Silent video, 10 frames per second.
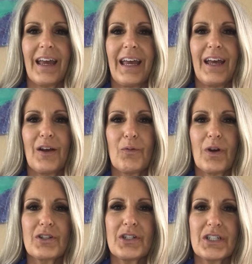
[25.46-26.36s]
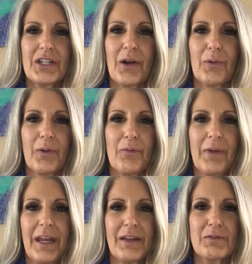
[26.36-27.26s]
And what she shared with
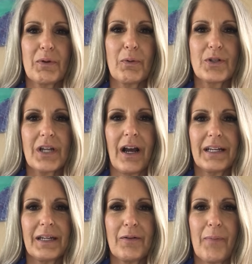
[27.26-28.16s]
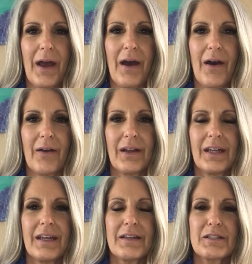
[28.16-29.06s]
me as we were talking about
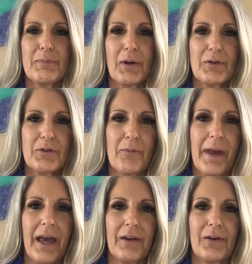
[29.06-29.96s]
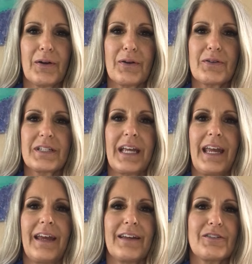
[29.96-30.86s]
spiritual matters
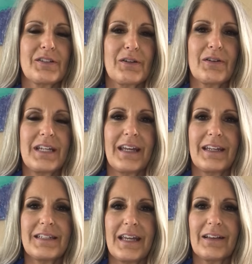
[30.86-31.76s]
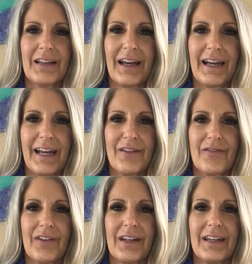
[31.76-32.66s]
and just our day-to-day life
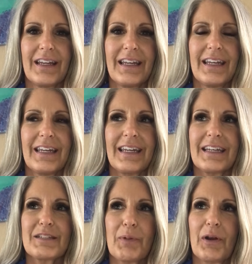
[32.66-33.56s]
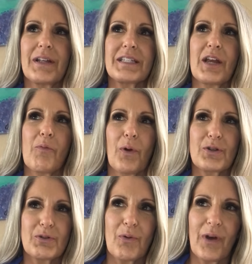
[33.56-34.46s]
and experiencing more
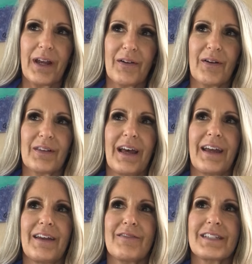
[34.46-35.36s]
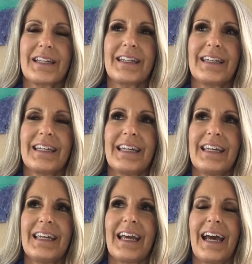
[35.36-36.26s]
joy in our lives and
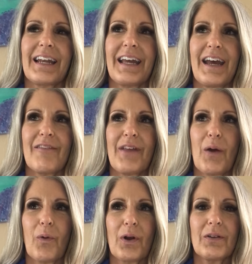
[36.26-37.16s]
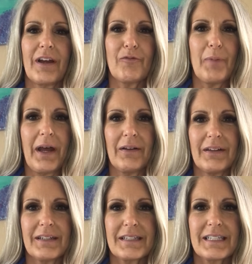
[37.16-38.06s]
how to have that work-life
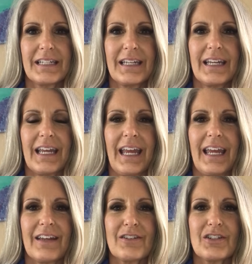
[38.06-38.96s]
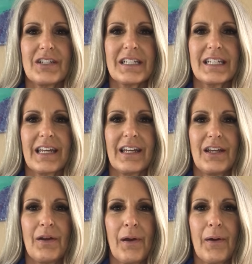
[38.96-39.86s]
balance. And she said,
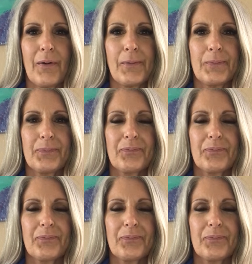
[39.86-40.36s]
you know,